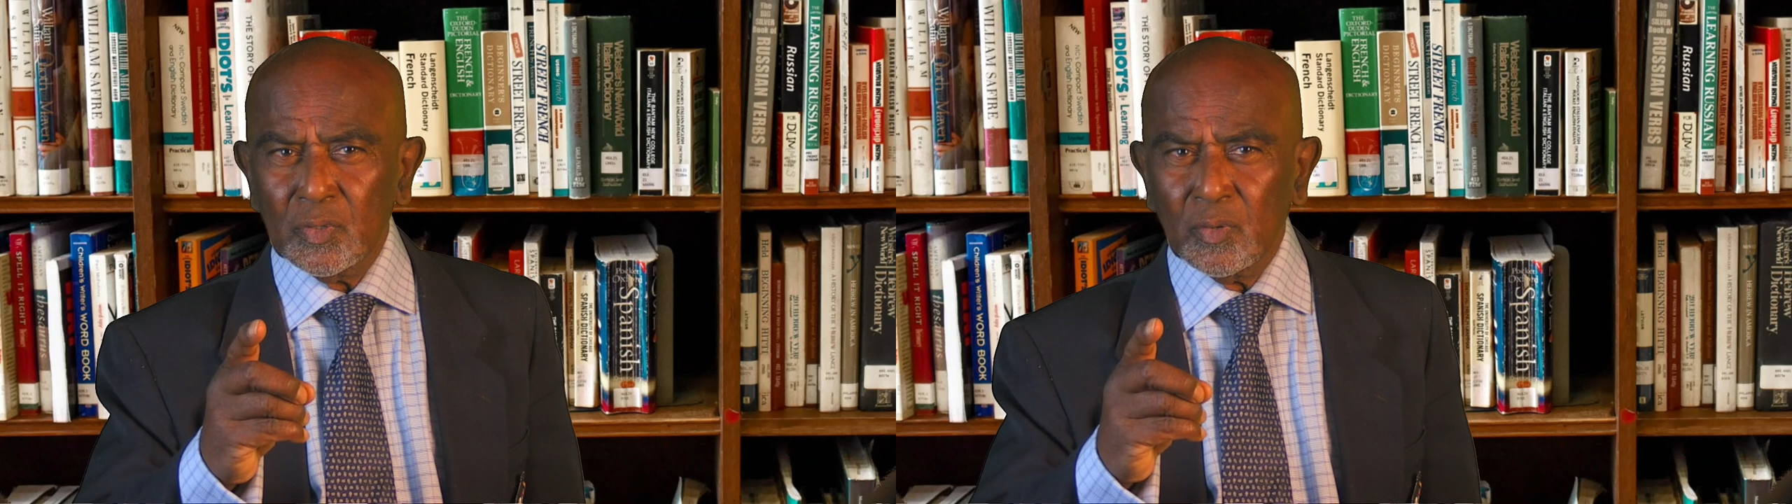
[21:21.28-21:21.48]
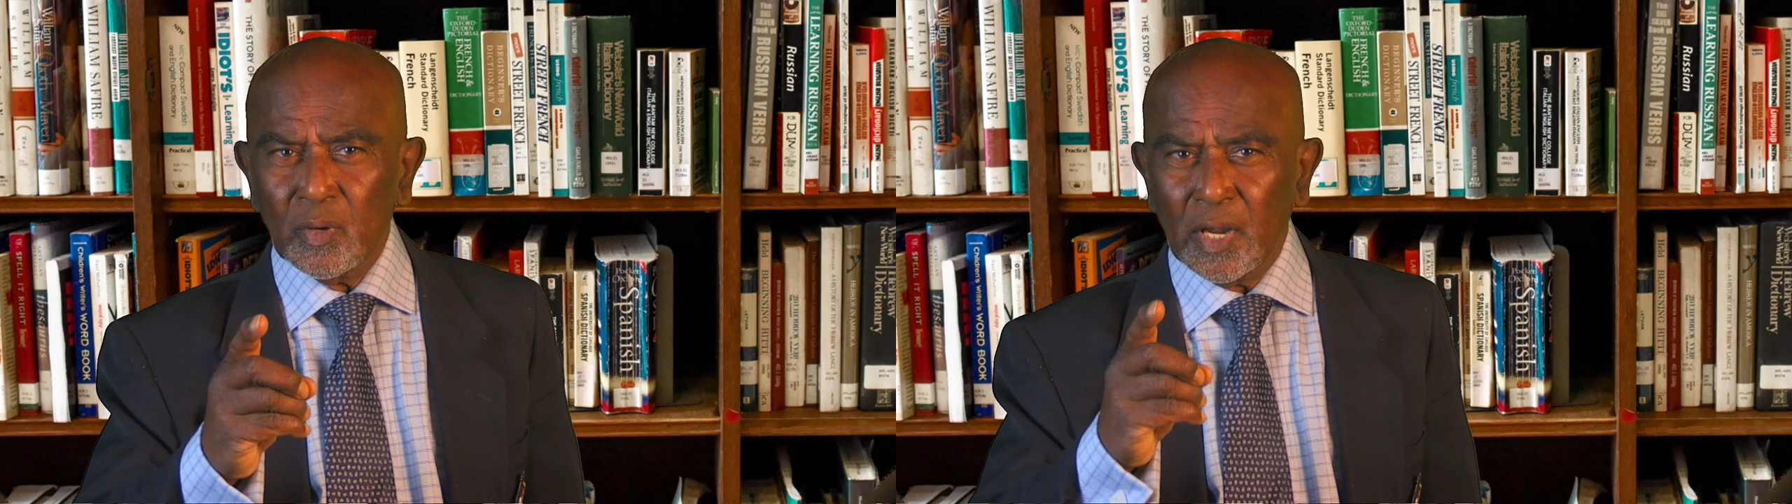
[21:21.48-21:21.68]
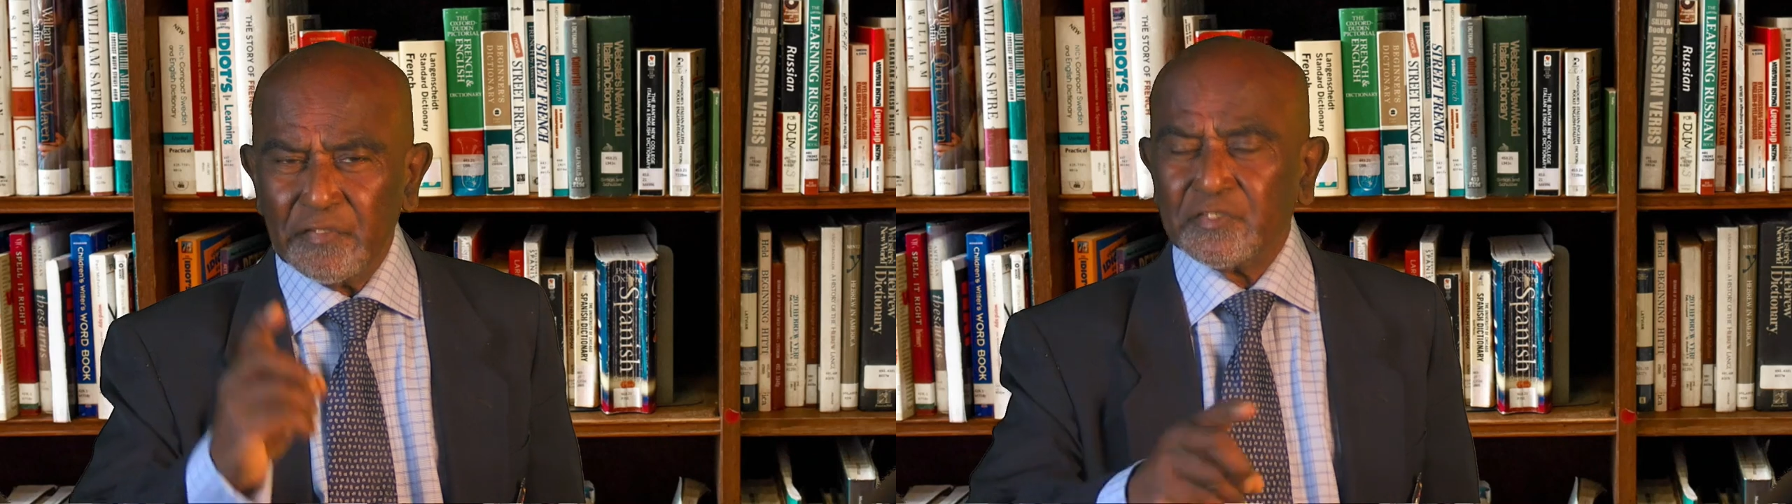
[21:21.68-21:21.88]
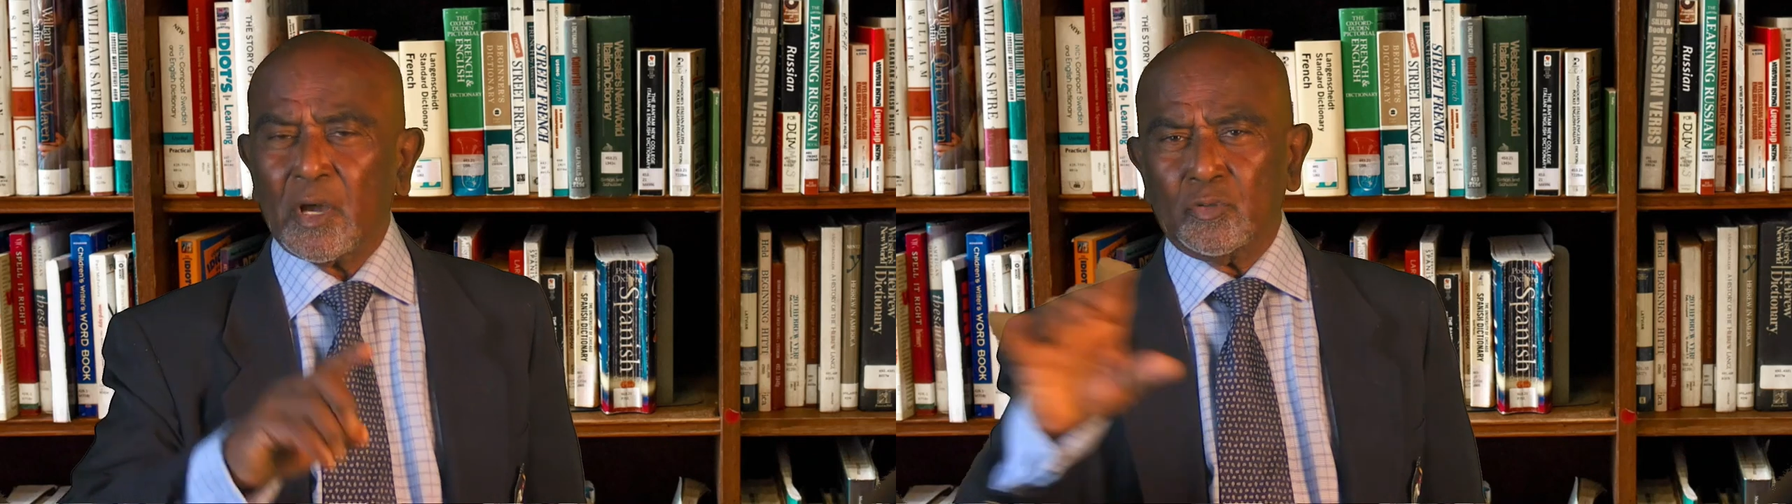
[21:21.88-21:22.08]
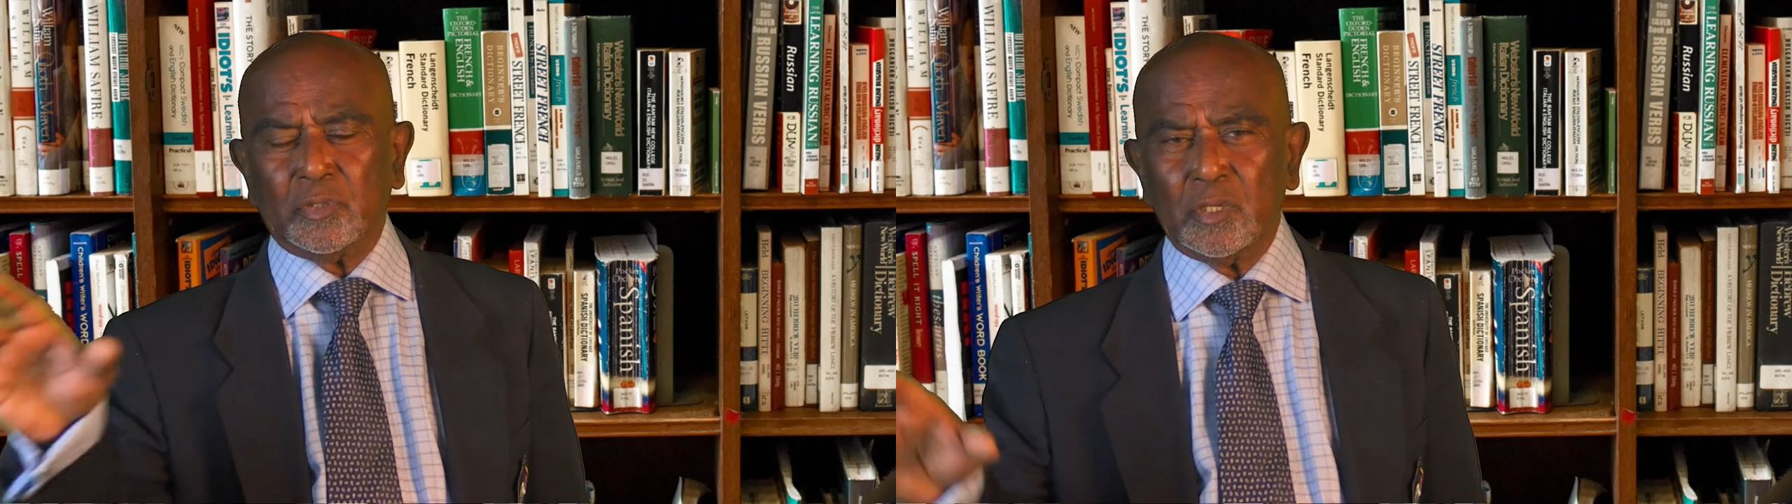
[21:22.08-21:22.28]
left
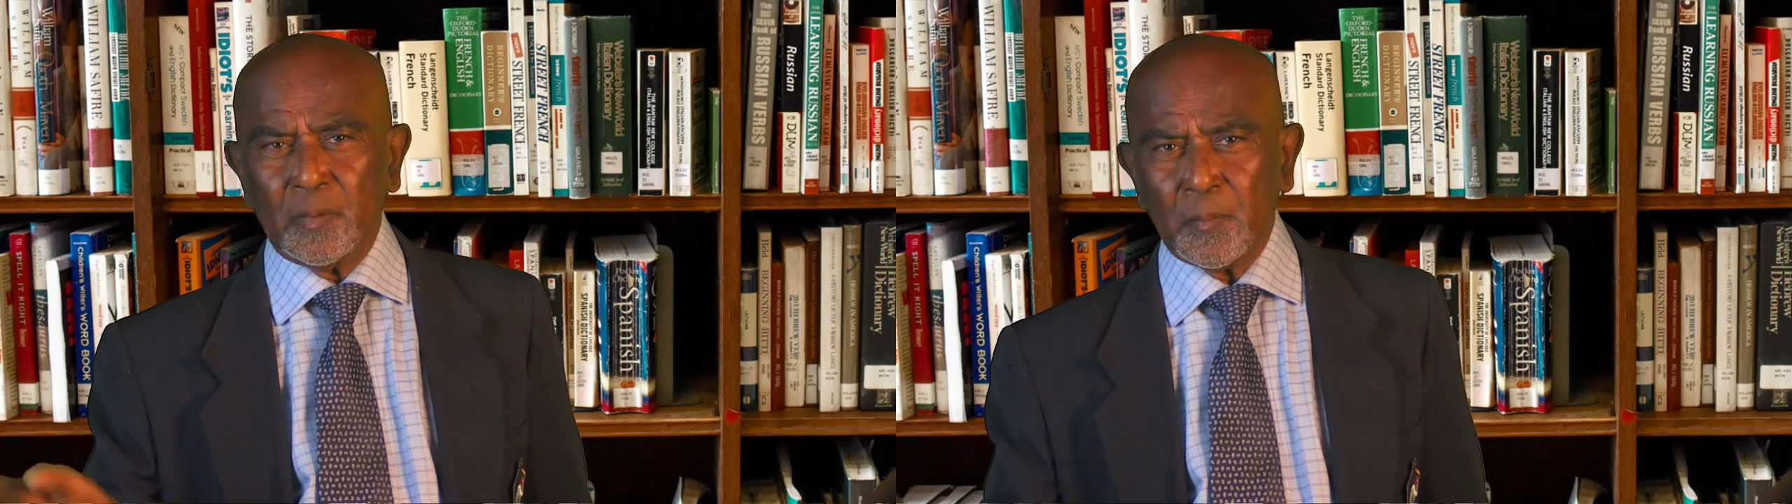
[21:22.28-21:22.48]
out